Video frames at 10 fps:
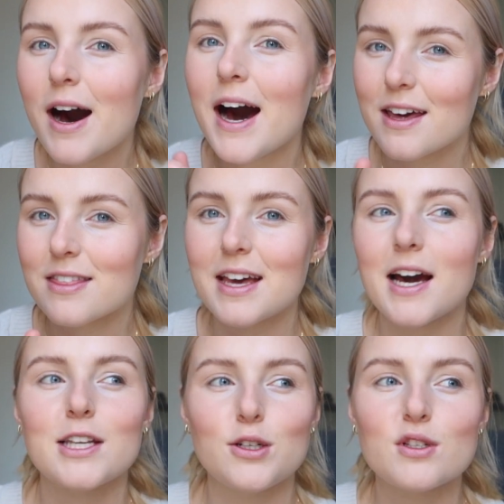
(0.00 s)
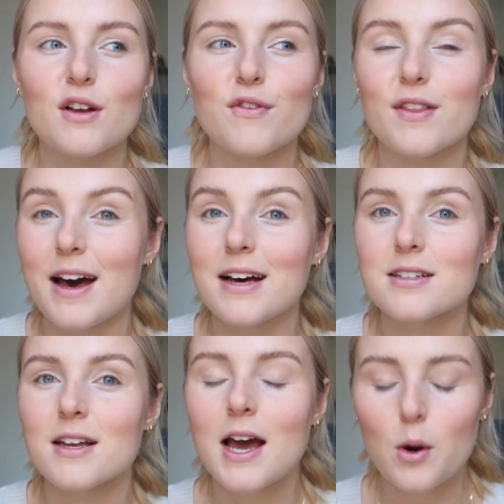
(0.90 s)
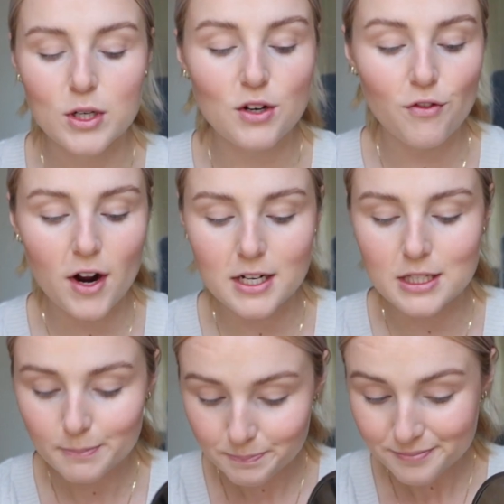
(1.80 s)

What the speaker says: I think I'd use it for that, which in fairness